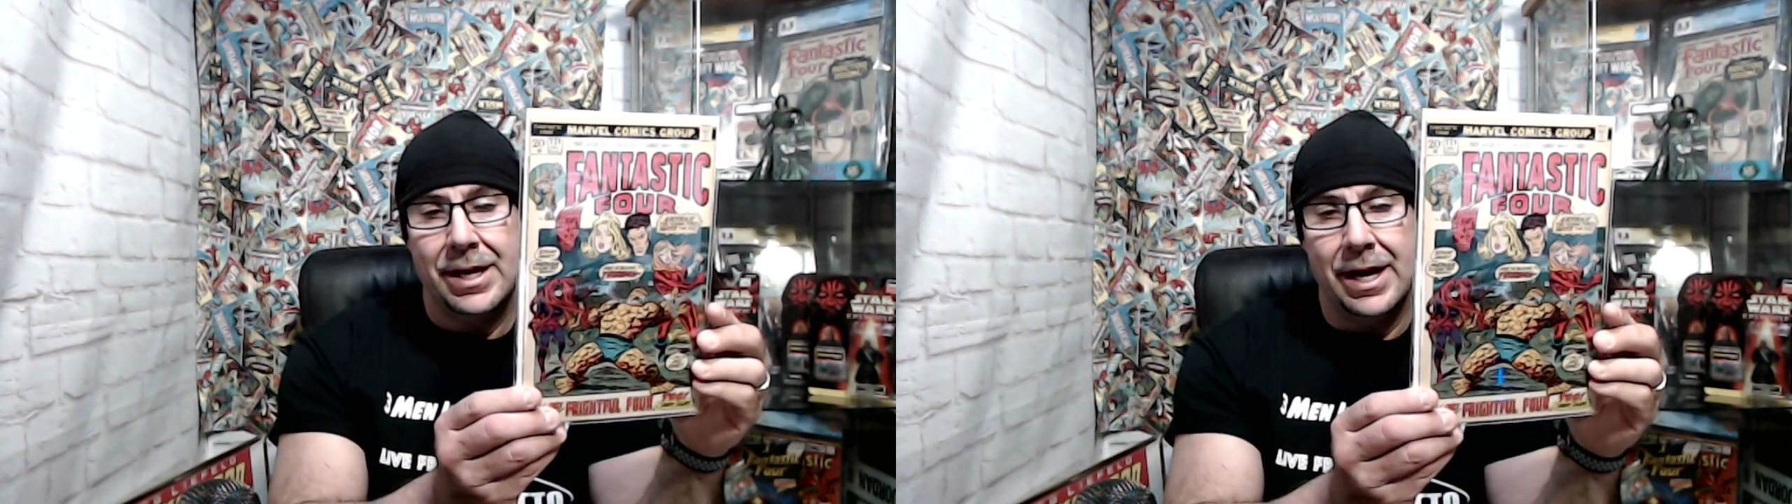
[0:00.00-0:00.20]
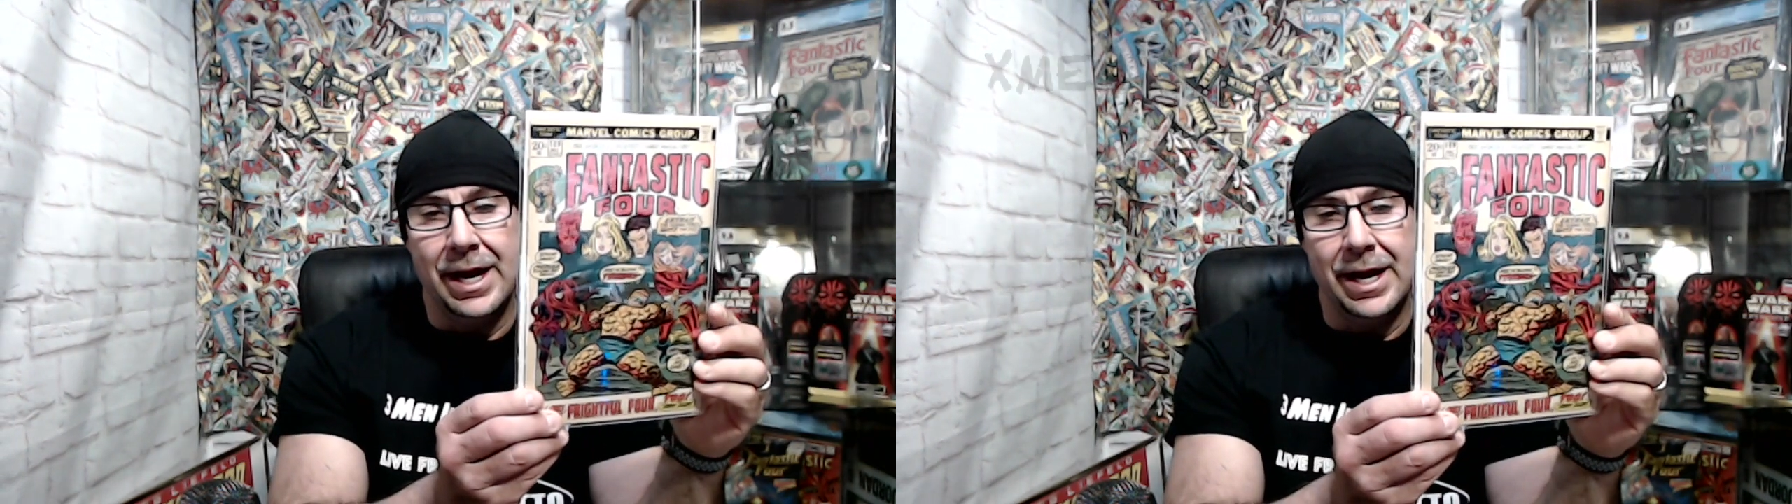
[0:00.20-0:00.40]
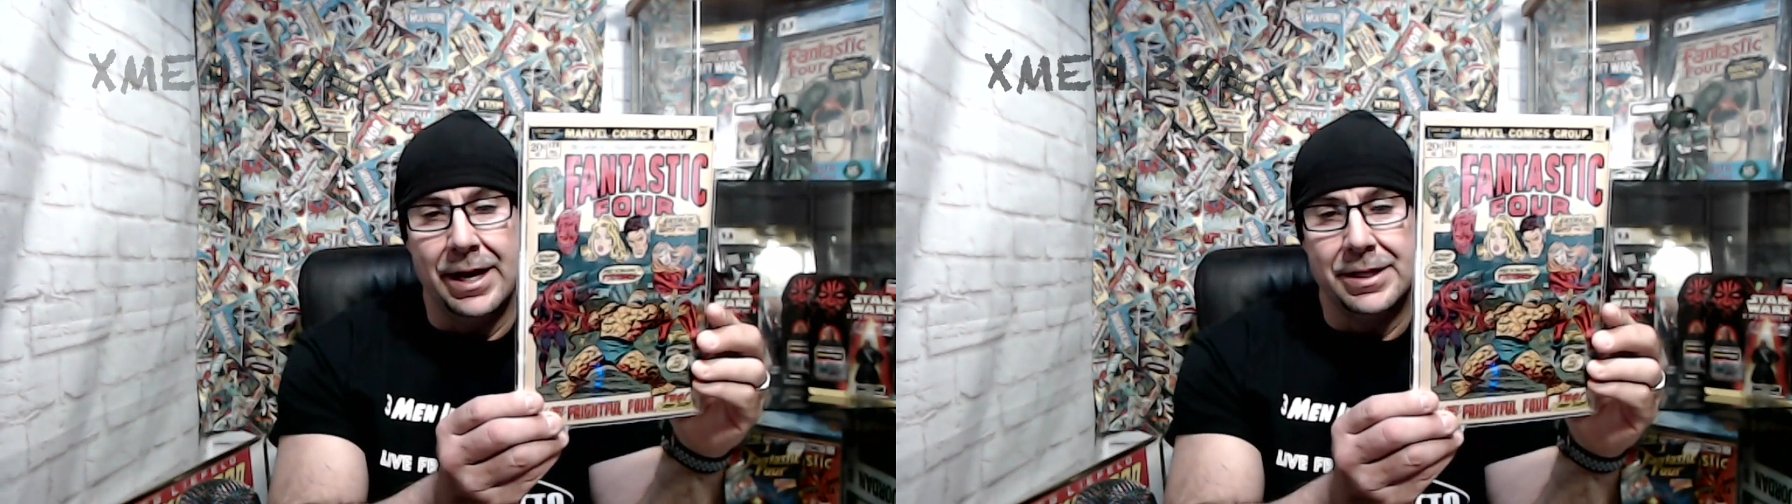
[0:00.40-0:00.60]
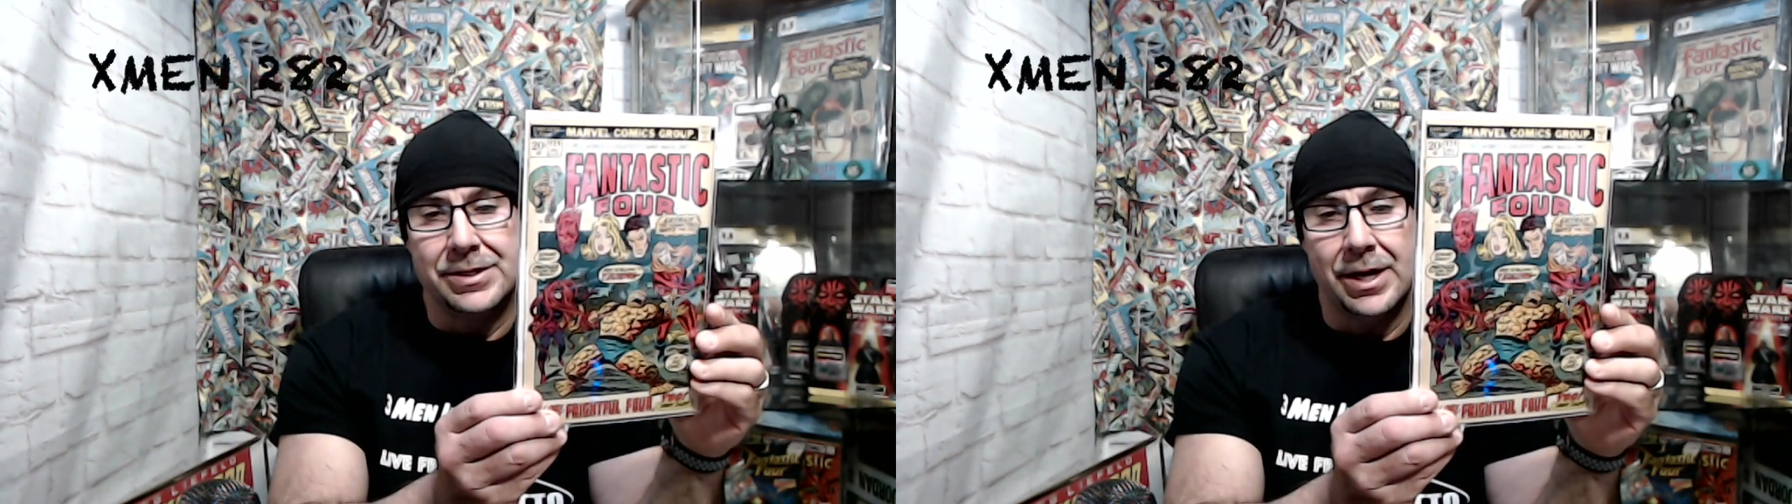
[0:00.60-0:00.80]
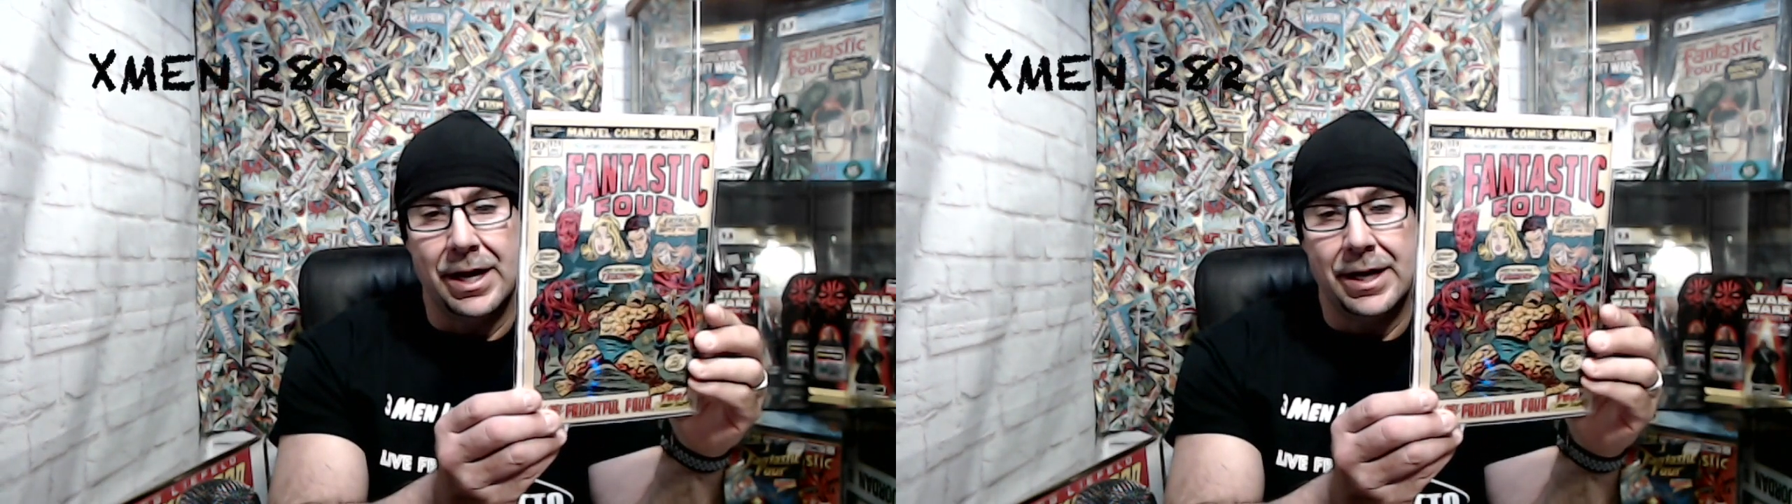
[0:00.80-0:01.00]
and
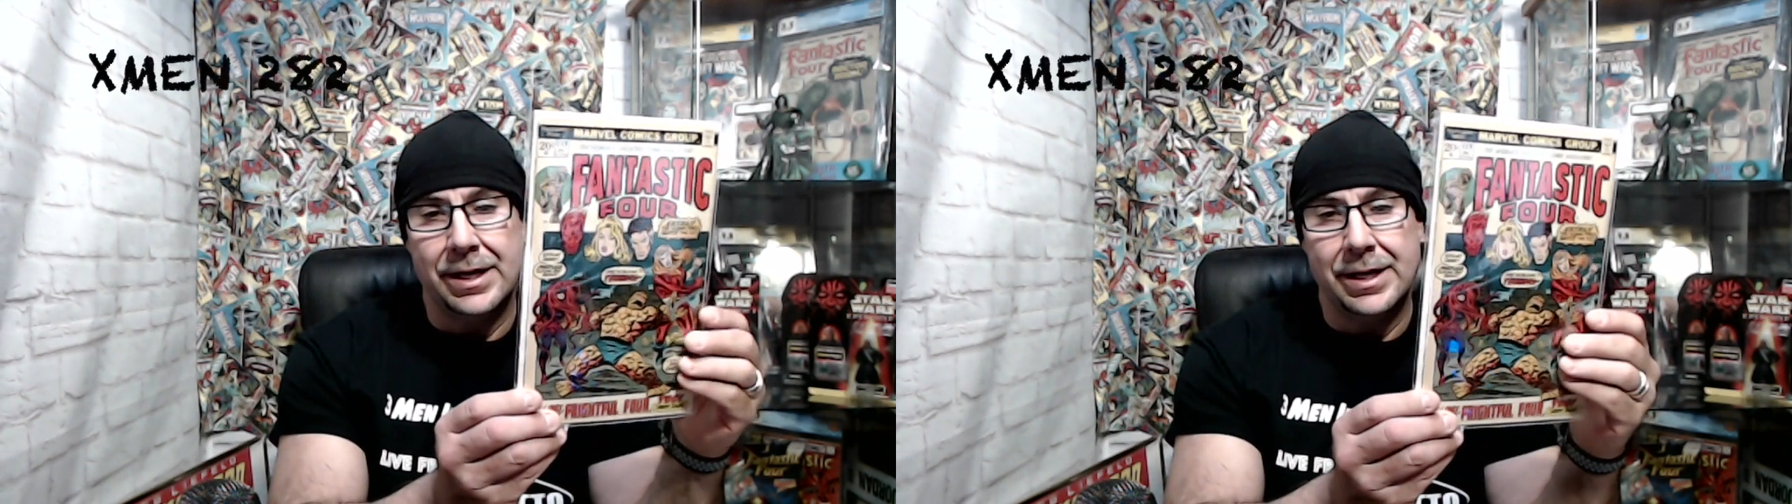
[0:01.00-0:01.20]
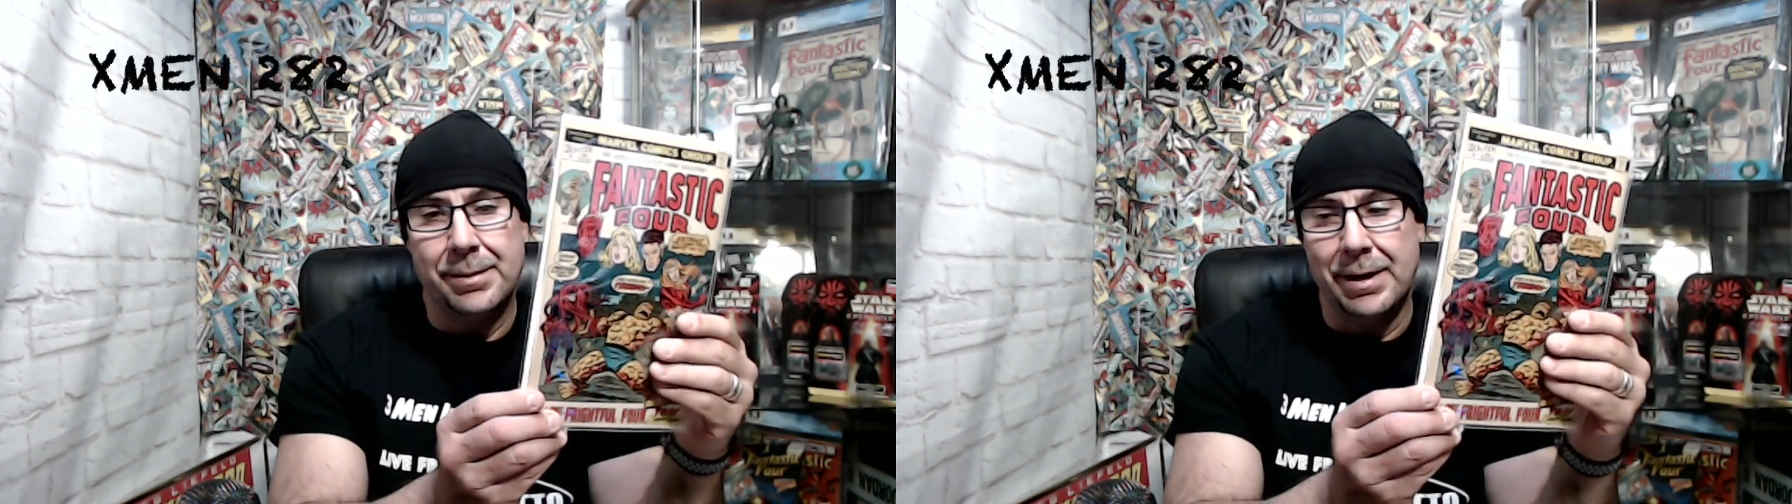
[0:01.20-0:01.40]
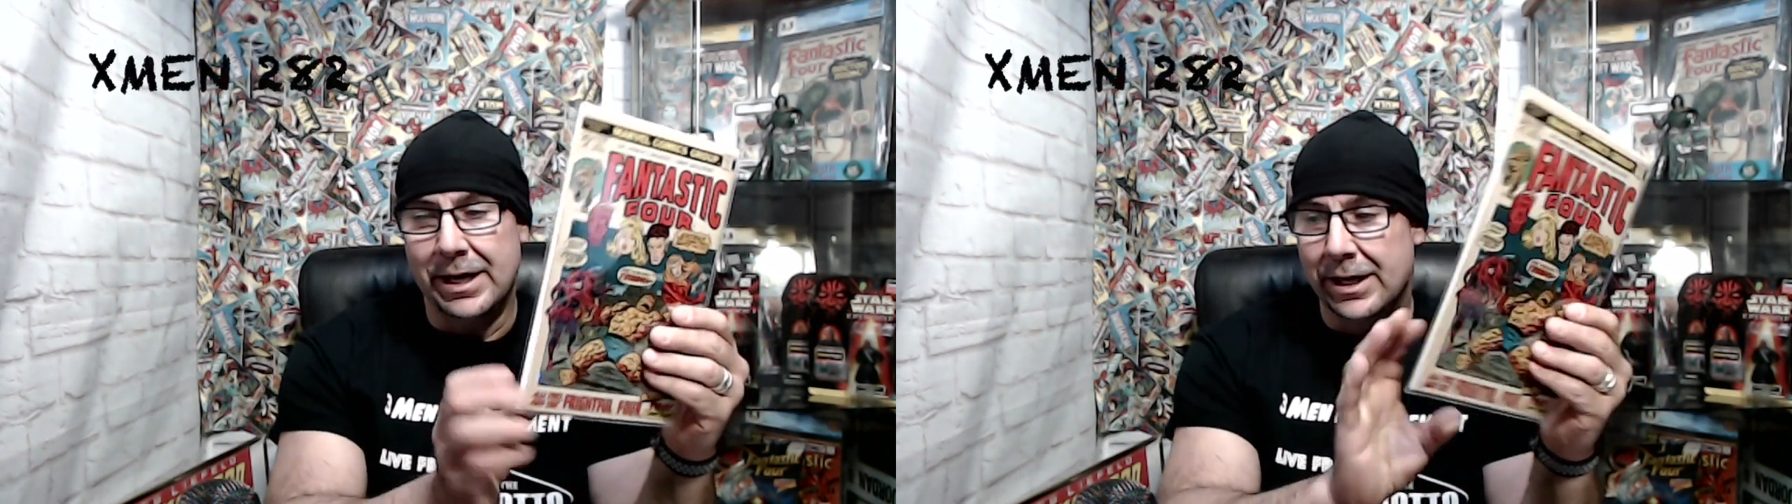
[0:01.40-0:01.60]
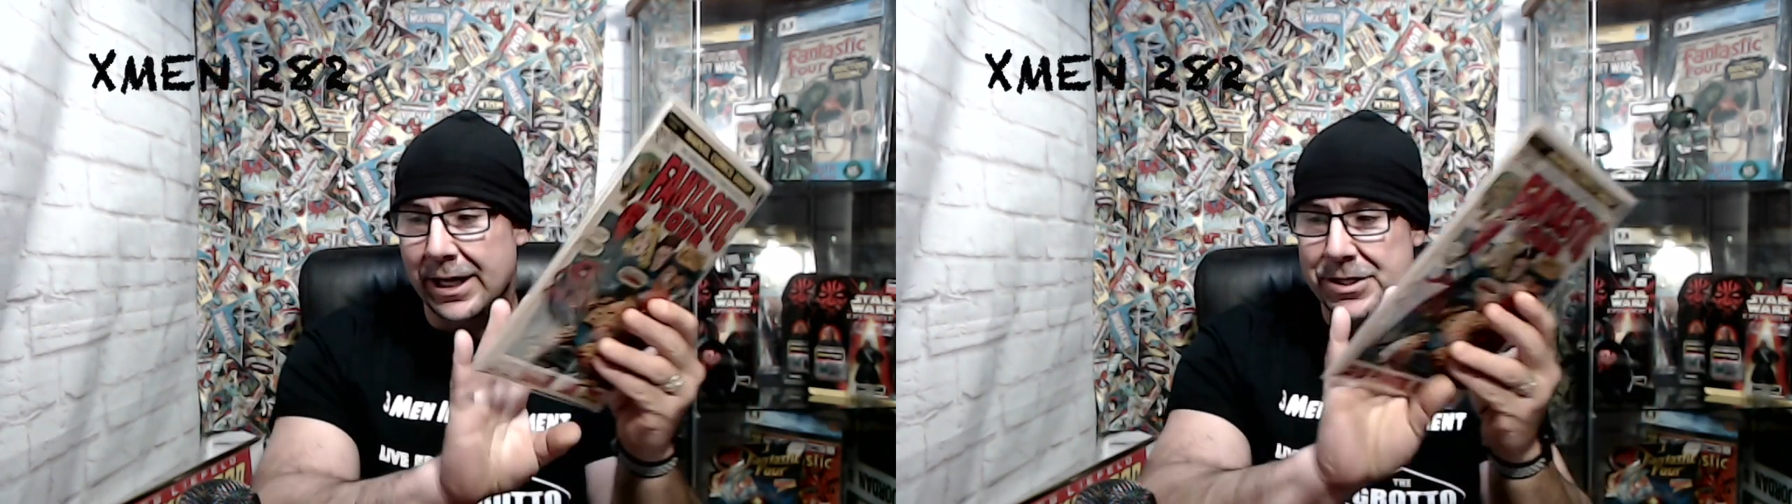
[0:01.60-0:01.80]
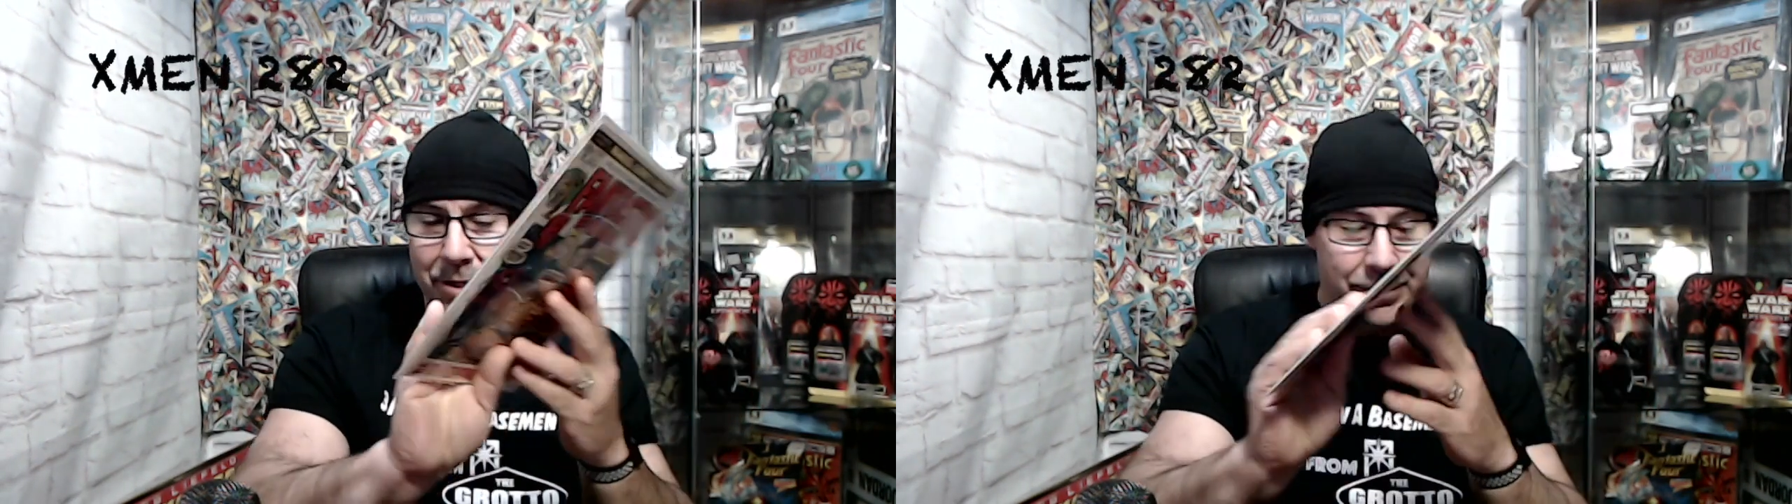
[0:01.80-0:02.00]
in my
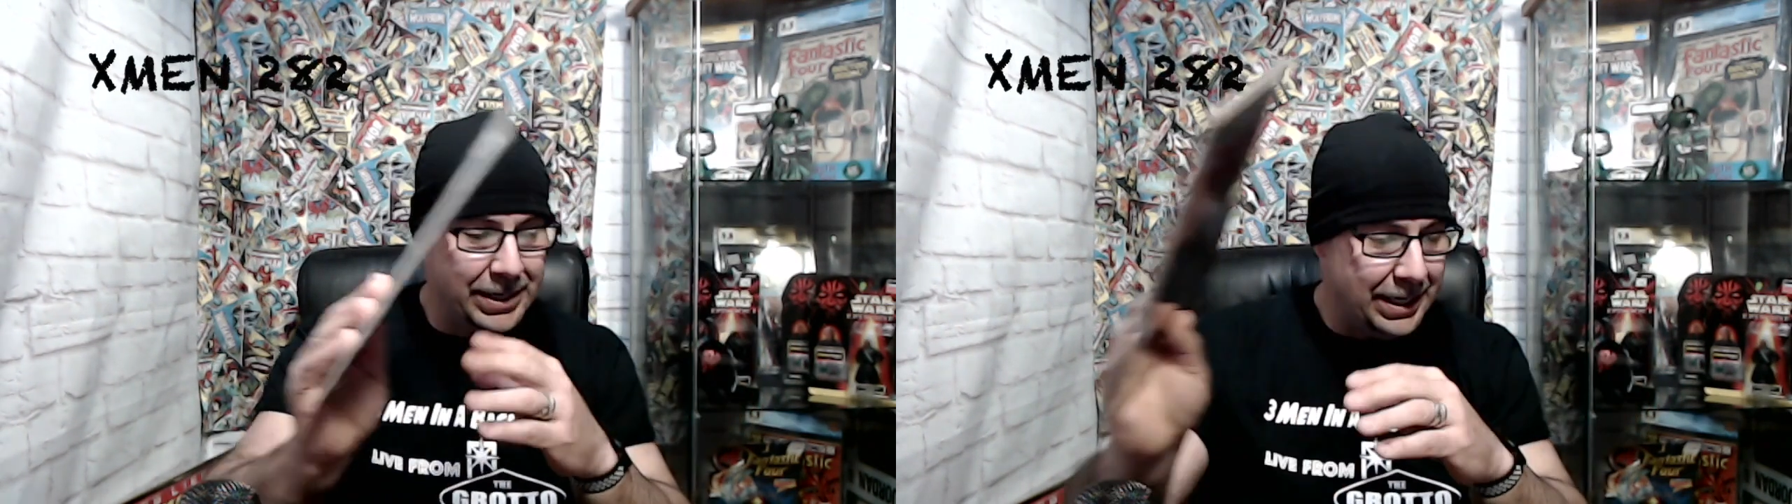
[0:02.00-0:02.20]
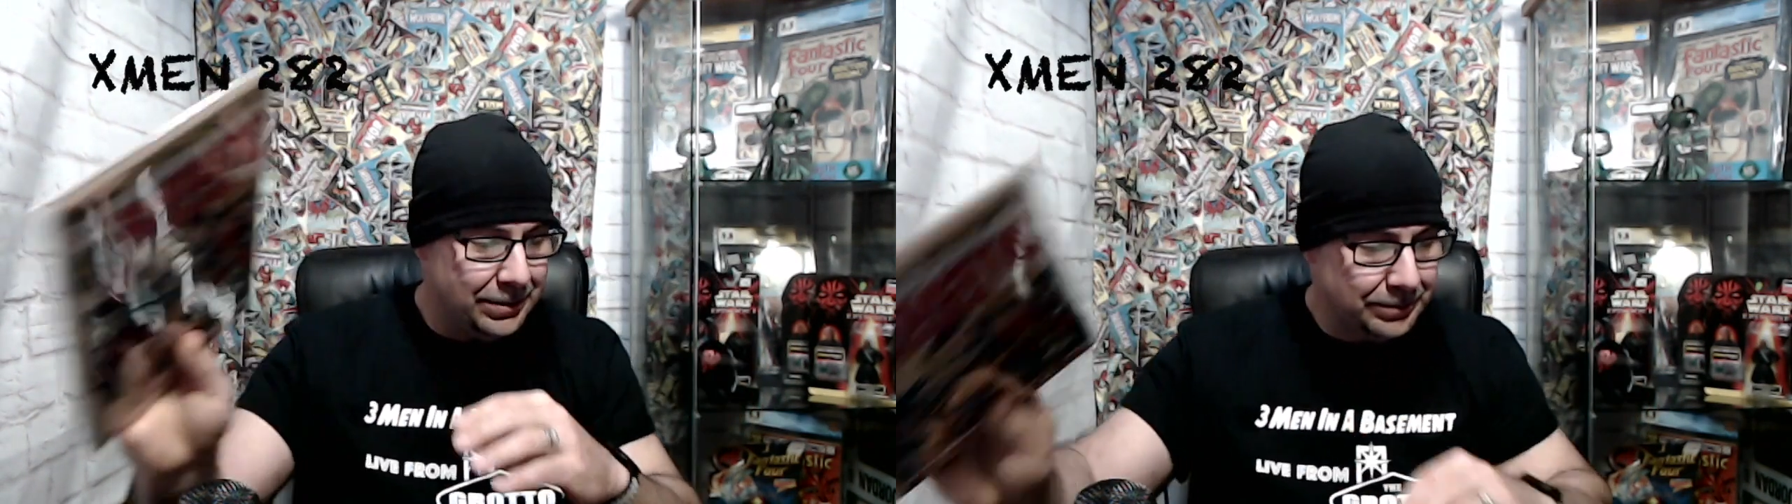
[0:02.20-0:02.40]
collection, okay?